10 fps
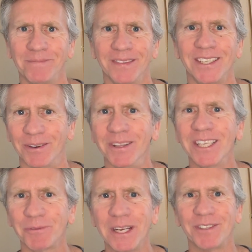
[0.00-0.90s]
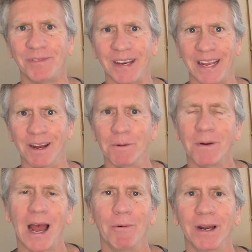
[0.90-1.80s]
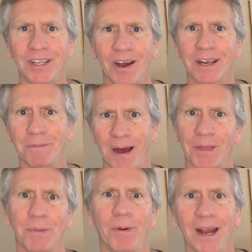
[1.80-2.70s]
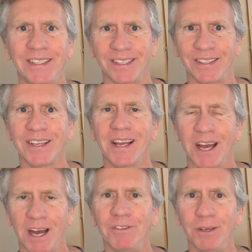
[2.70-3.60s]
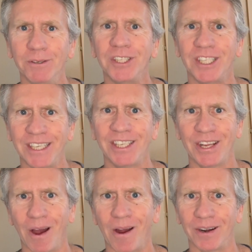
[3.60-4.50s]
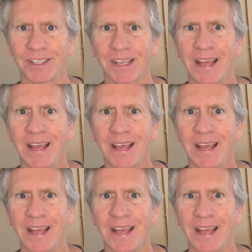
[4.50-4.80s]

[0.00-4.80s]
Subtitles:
So in this week's video, I want to talk about the prices of used GTRs,